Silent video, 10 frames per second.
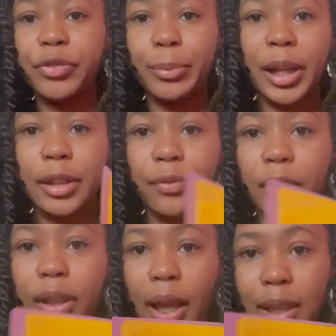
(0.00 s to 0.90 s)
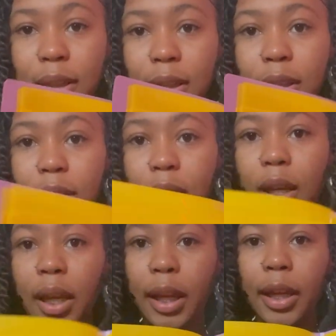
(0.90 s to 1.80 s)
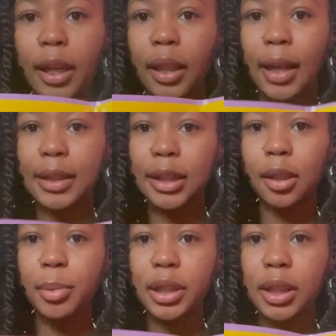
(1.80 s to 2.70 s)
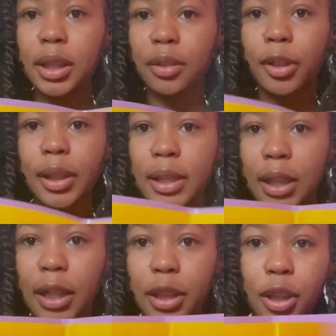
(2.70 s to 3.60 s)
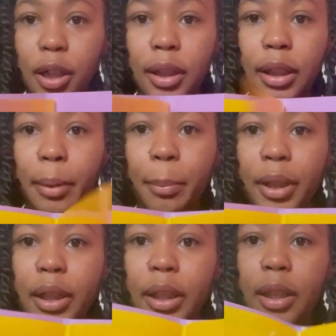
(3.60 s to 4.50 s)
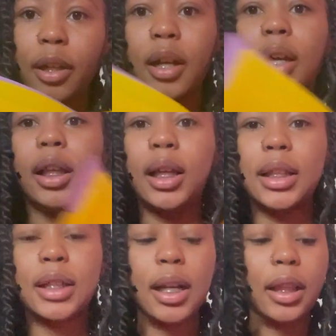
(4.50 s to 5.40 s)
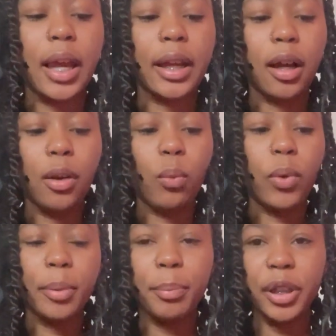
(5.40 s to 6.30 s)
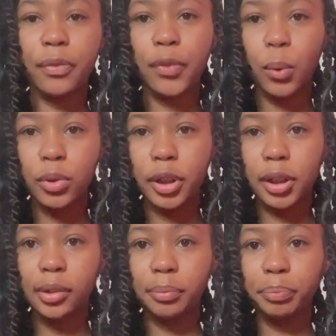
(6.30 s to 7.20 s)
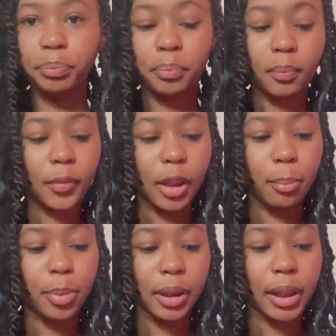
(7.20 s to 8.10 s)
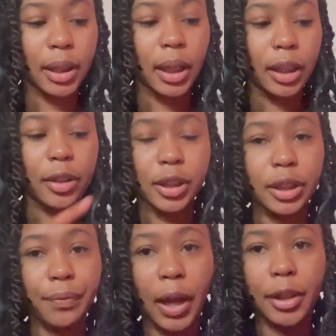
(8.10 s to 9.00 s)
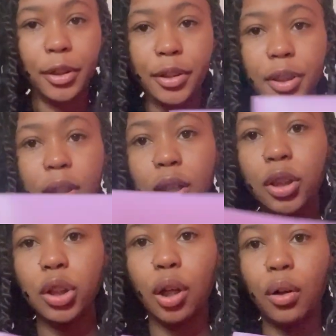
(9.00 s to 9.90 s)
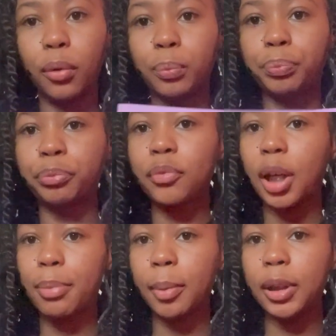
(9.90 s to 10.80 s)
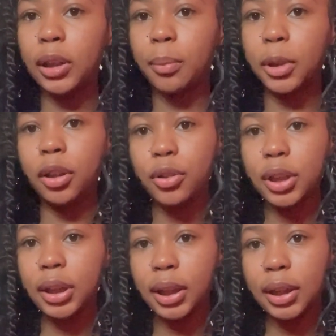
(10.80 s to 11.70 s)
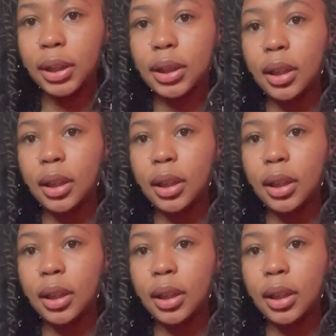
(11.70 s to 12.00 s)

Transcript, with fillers: for my different classes and like syllabuses or things I need to turn in, put it in here. It's kind of like one big folder, but there's dividers. So I'm probably end up going to using this.